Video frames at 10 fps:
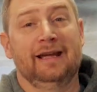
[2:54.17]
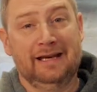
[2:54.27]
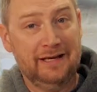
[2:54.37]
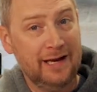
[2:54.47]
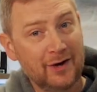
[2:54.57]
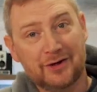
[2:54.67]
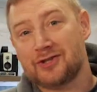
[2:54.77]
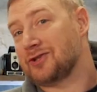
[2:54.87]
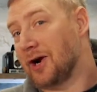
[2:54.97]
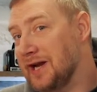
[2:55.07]
And here,
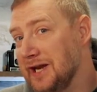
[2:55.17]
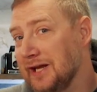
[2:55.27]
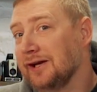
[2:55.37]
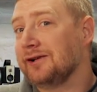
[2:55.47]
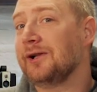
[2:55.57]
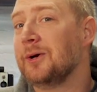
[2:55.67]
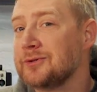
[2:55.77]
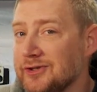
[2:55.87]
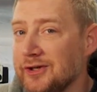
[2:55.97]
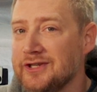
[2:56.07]
it's starting to get
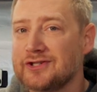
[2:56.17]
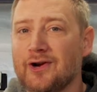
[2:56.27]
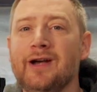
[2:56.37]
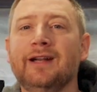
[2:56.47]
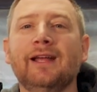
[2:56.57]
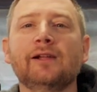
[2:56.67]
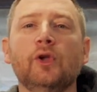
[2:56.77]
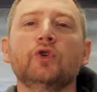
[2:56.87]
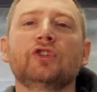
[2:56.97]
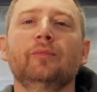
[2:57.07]
closer,
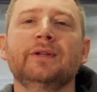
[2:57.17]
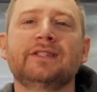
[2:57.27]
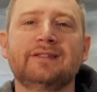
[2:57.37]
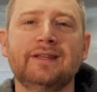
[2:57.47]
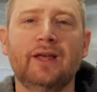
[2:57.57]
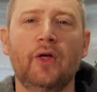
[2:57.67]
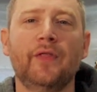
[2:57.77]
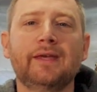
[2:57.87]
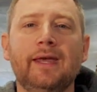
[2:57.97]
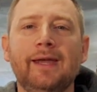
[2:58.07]
but still
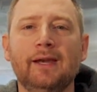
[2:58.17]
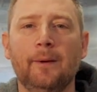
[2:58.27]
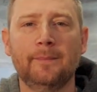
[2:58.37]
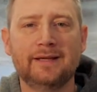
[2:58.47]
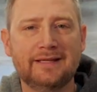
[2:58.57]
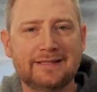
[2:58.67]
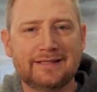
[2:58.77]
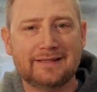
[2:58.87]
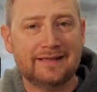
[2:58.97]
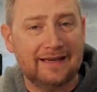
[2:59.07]
the kingdom
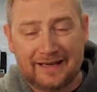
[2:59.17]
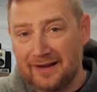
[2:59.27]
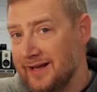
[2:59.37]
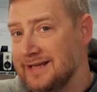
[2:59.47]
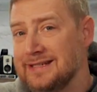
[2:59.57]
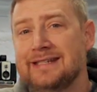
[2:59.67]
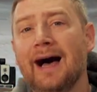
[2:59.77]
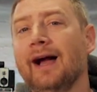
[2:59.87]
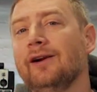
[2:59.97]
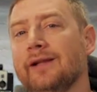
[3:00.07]
is not
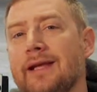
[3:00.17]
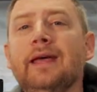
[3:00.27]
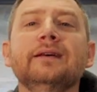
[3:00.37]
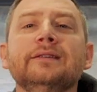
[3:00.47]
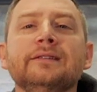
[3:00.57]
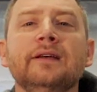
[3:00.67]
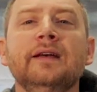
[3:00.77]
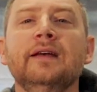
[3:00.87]
entirely his.